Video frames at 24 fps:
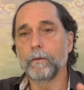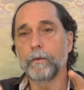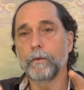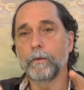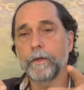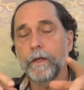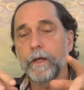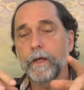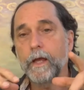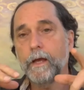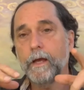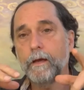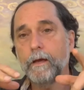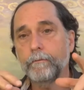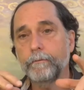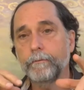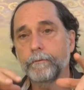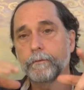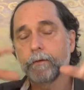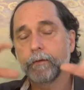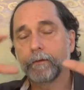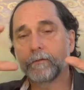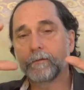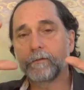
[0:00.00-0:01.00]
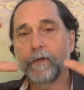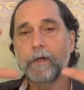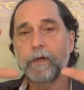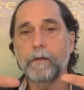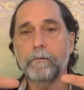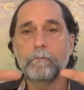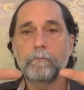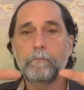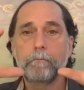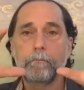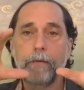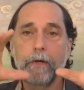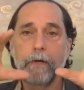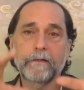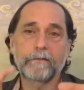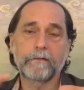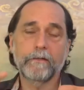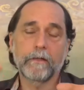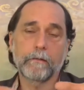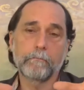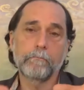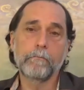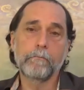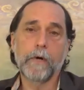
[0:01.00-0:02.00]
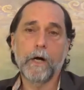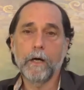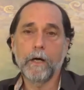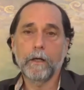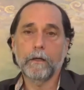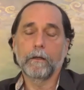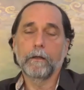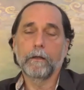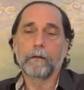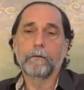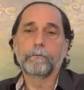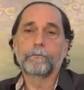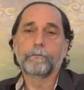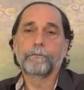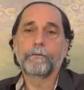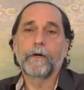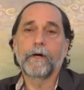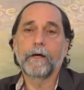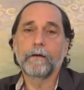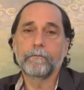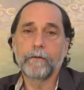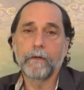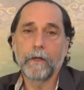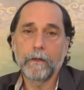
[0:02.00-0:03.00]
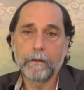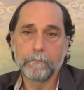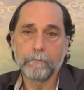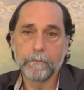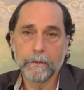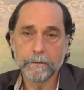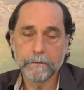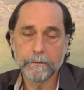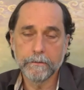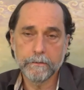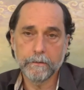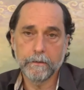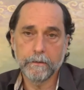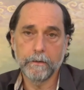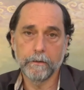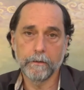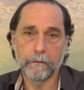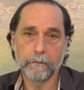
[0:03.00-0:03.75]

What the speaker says: we have the same basic model of five elements in the